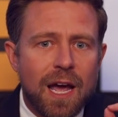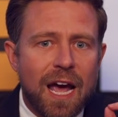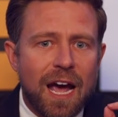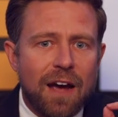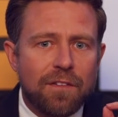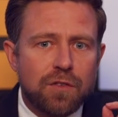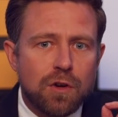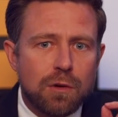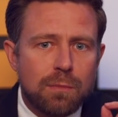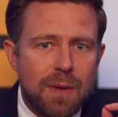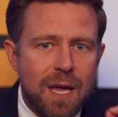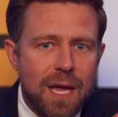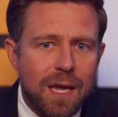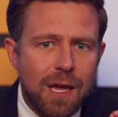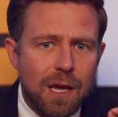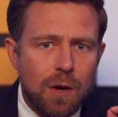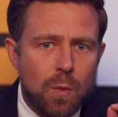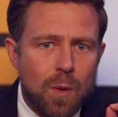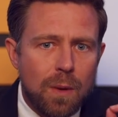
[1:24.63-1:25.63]
after
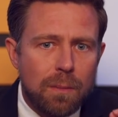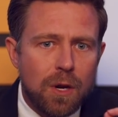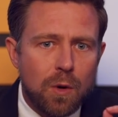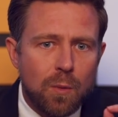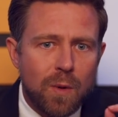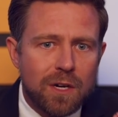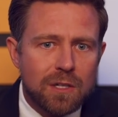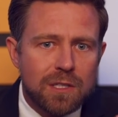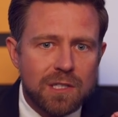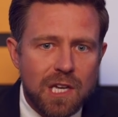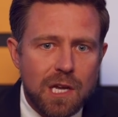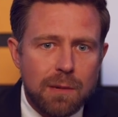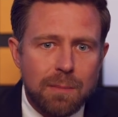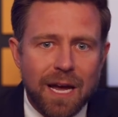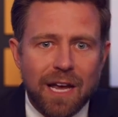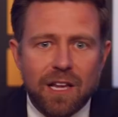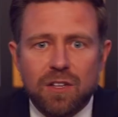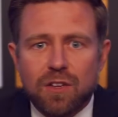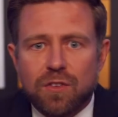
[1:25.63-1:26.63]
making women wear ski
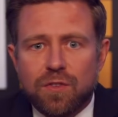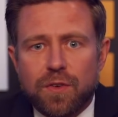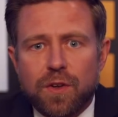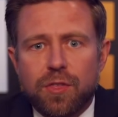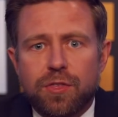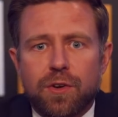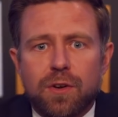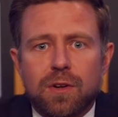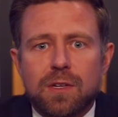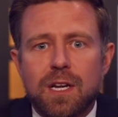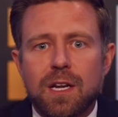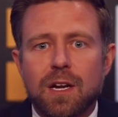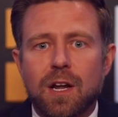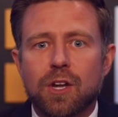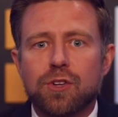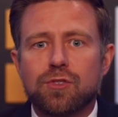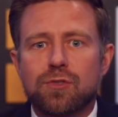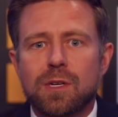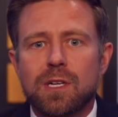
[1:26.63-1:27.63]
masks for
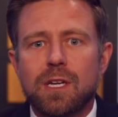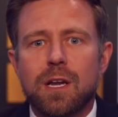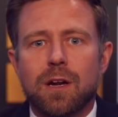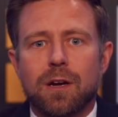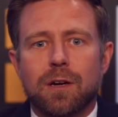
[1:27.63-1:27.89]
1,300 years.